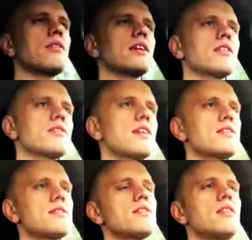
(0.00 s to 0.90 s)
rect
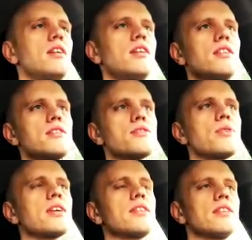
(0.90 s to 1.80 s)
contains this
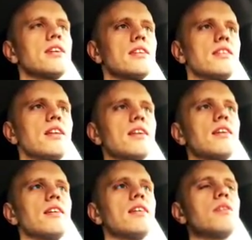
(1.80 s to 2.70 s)
rect, and
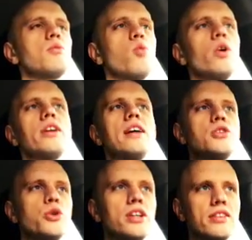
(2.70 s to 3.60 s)
like one
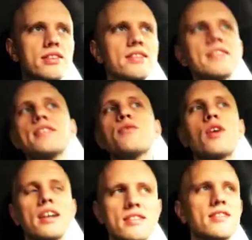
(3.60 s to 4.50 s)
entry in this list of
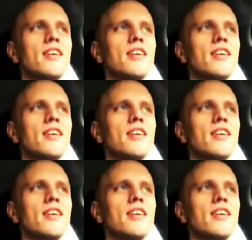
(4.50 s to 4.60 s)
rects